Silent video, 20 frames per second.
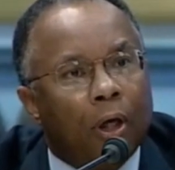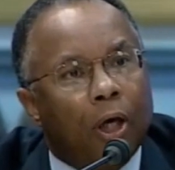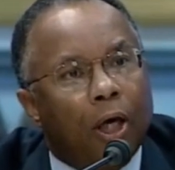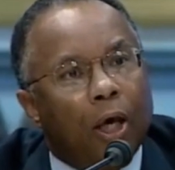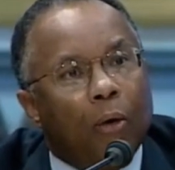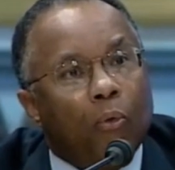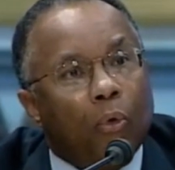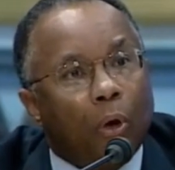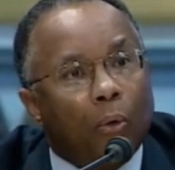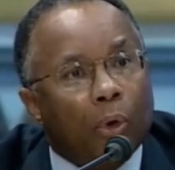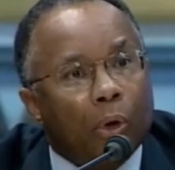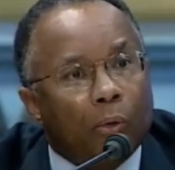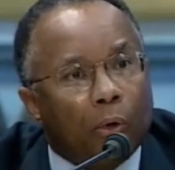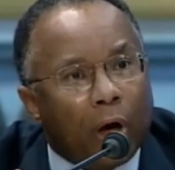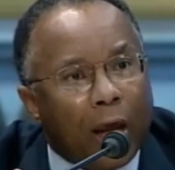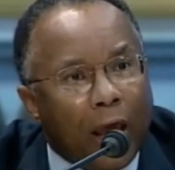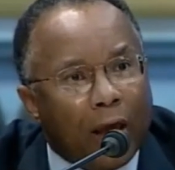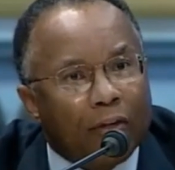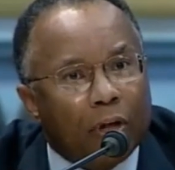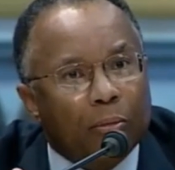And what we were
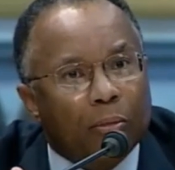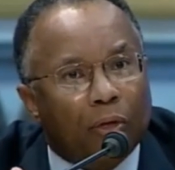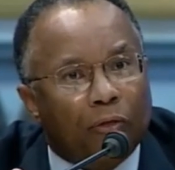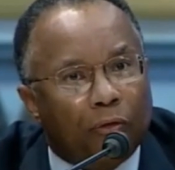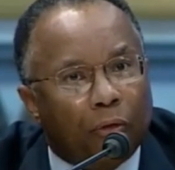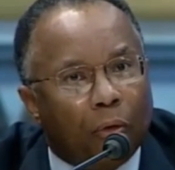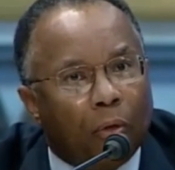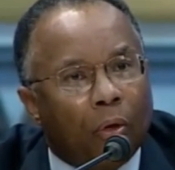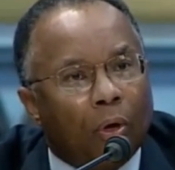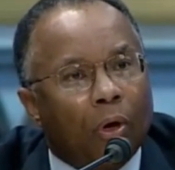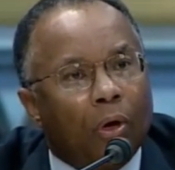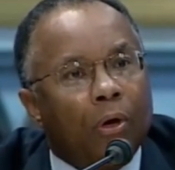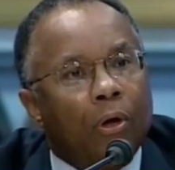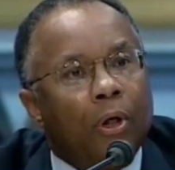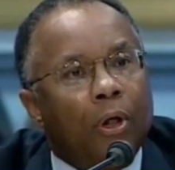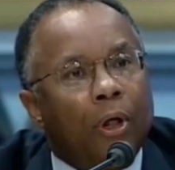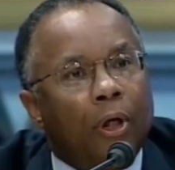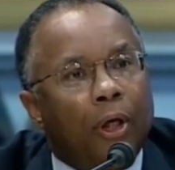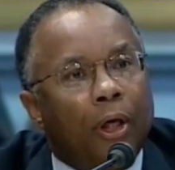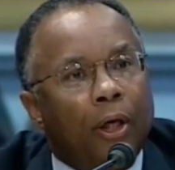having before
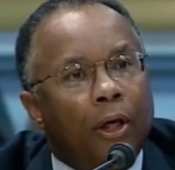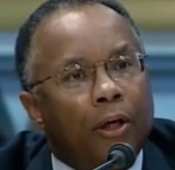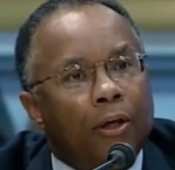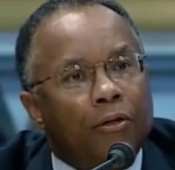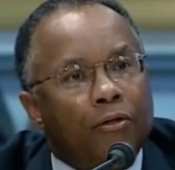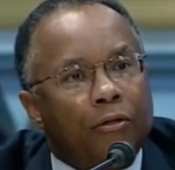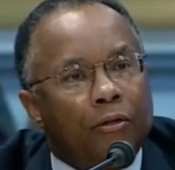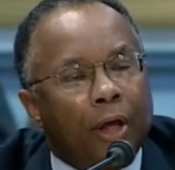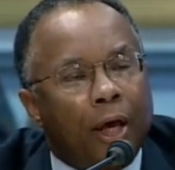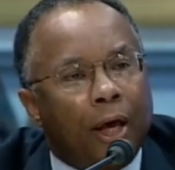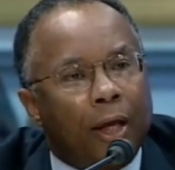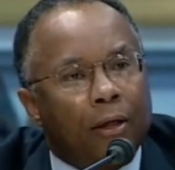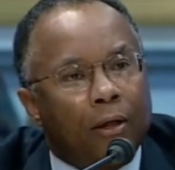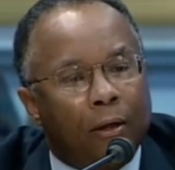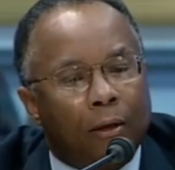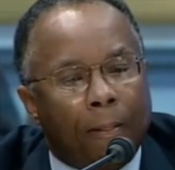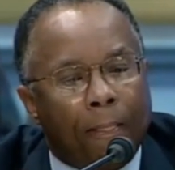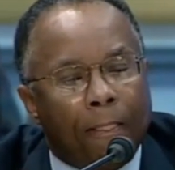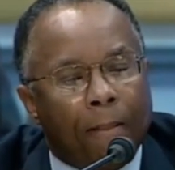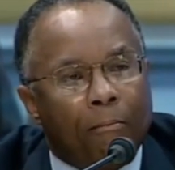is that
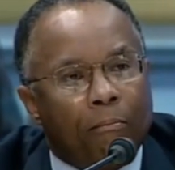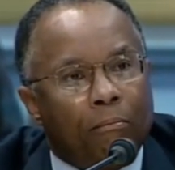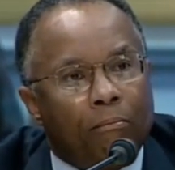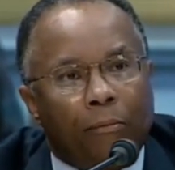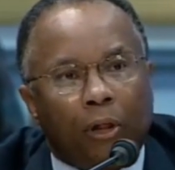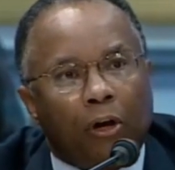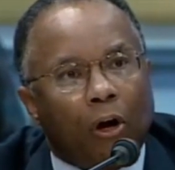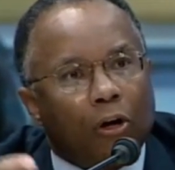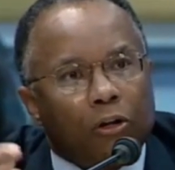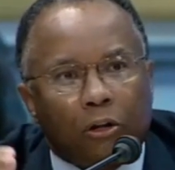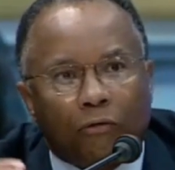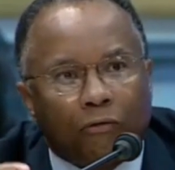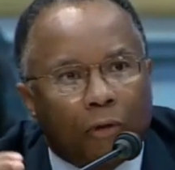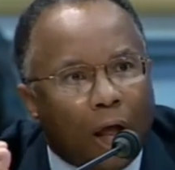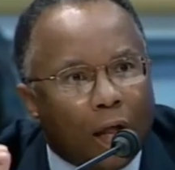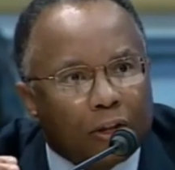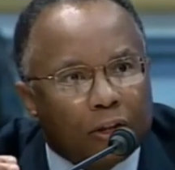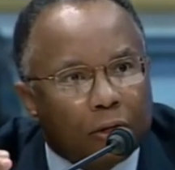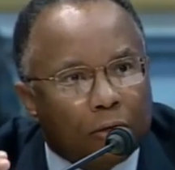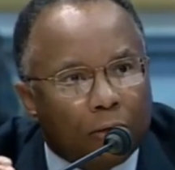because of
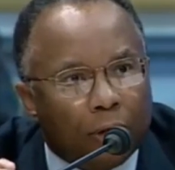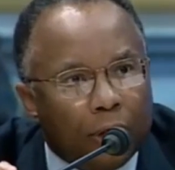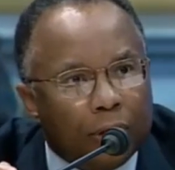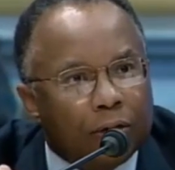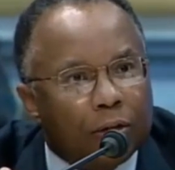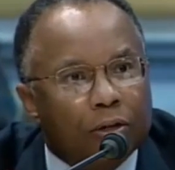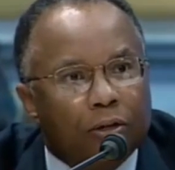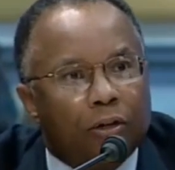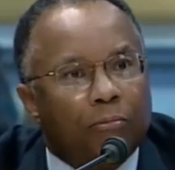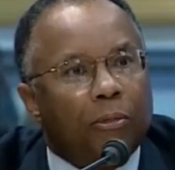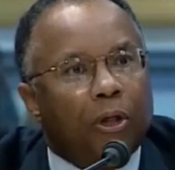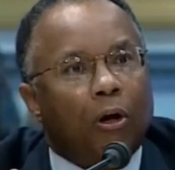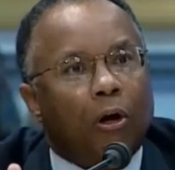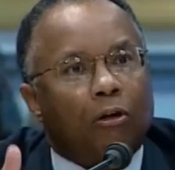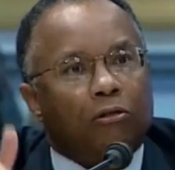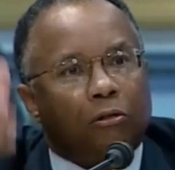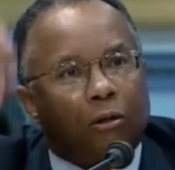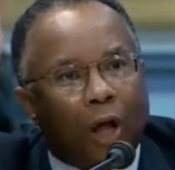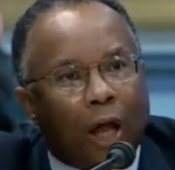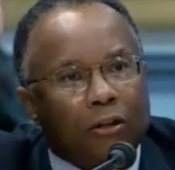lots of reasons and
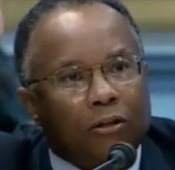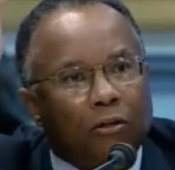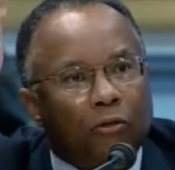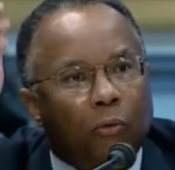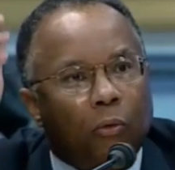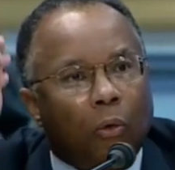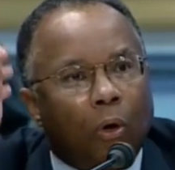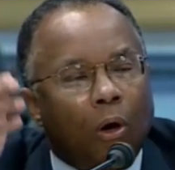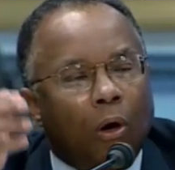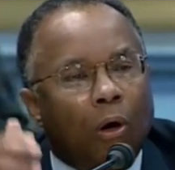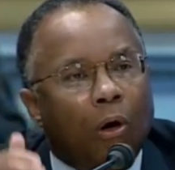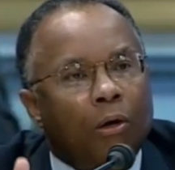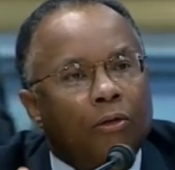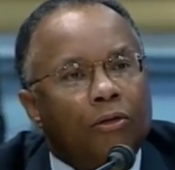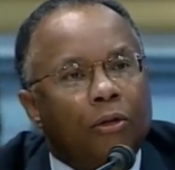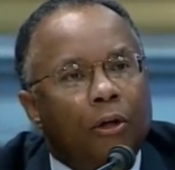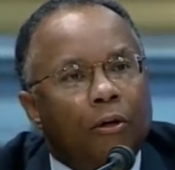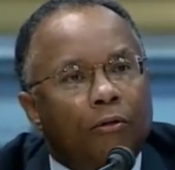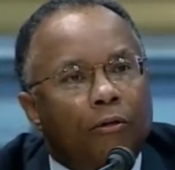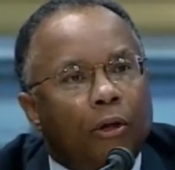because lots of
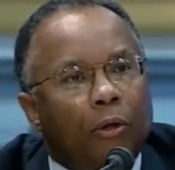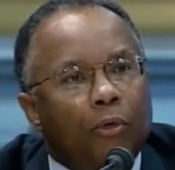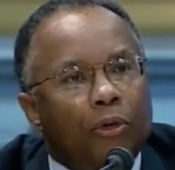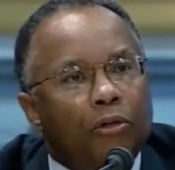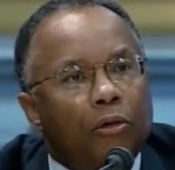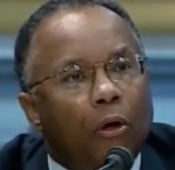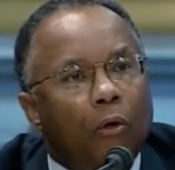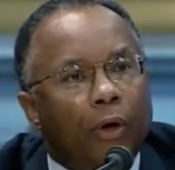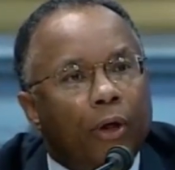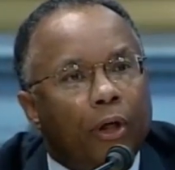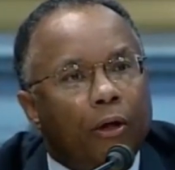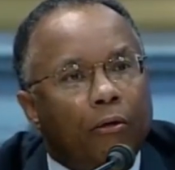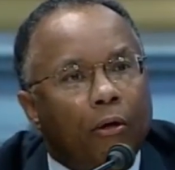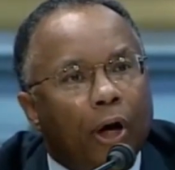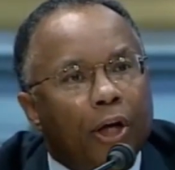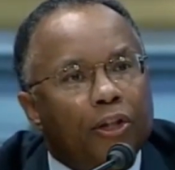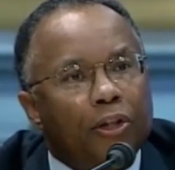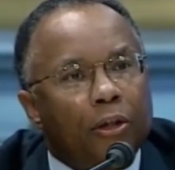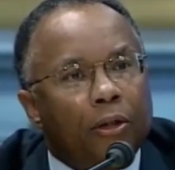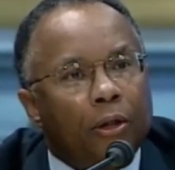walls, there was no
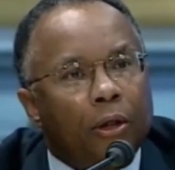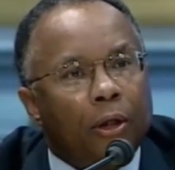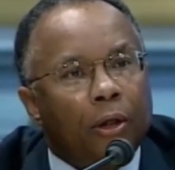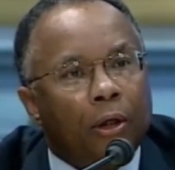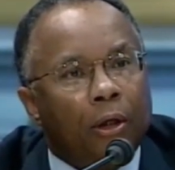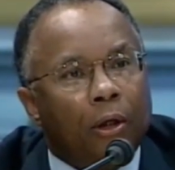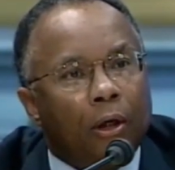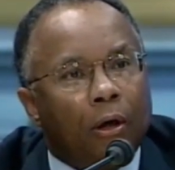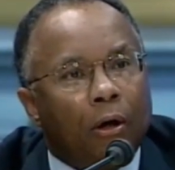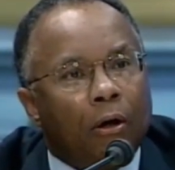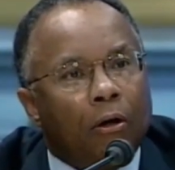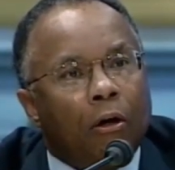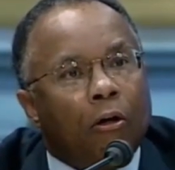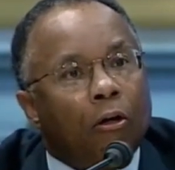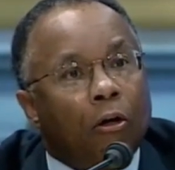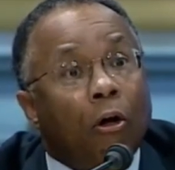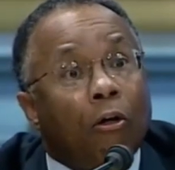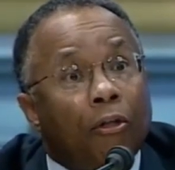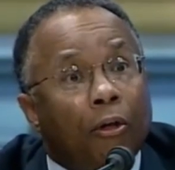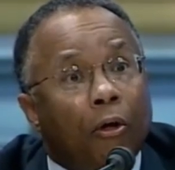integration
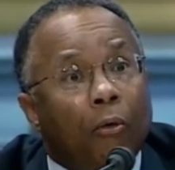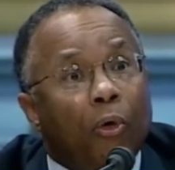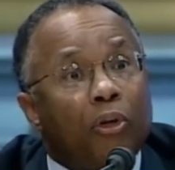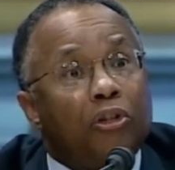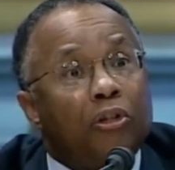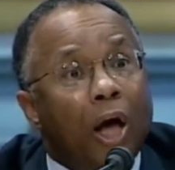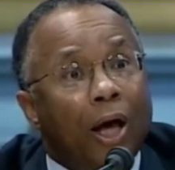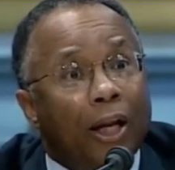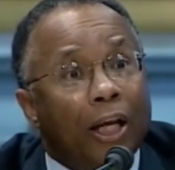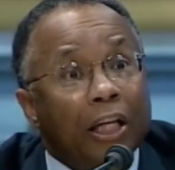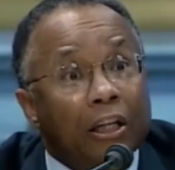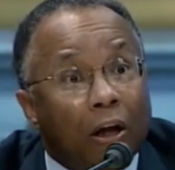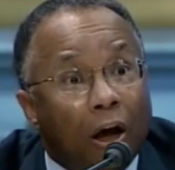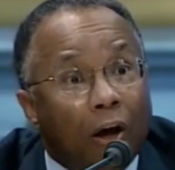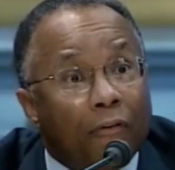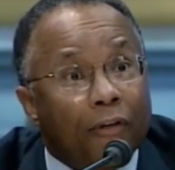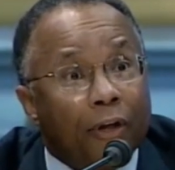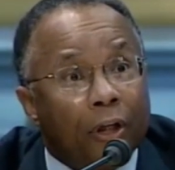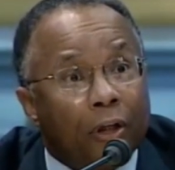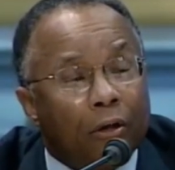or there was not
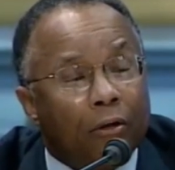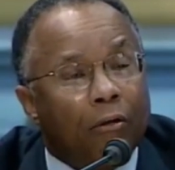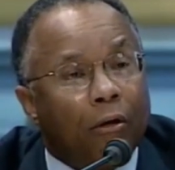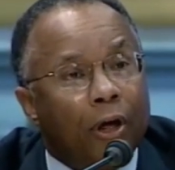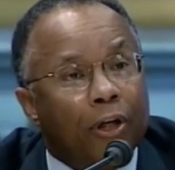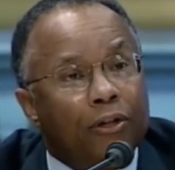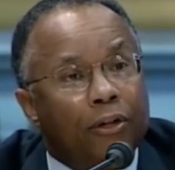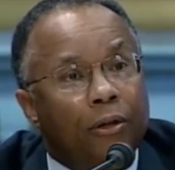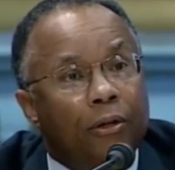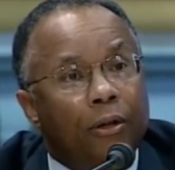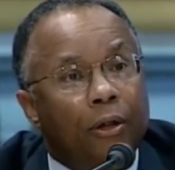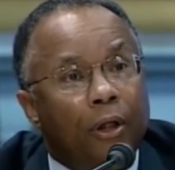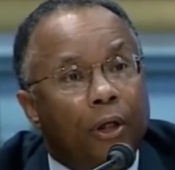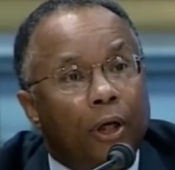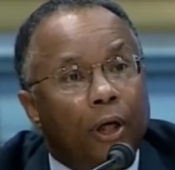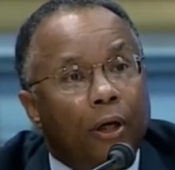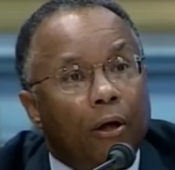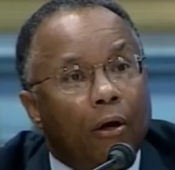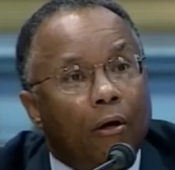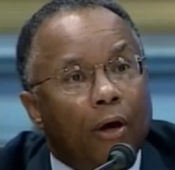enough integration
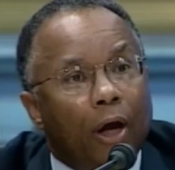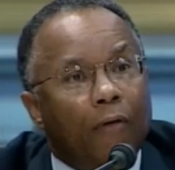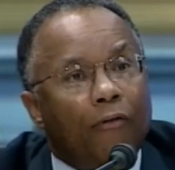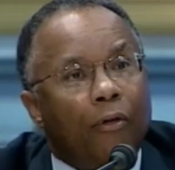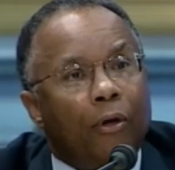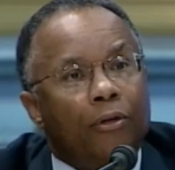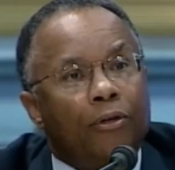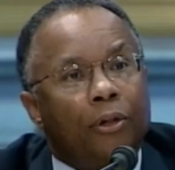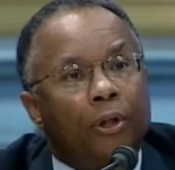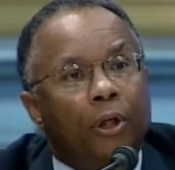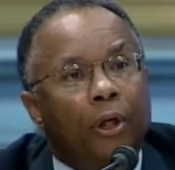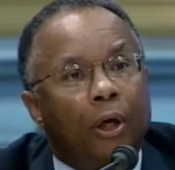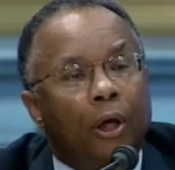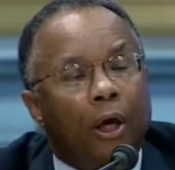in our efforts.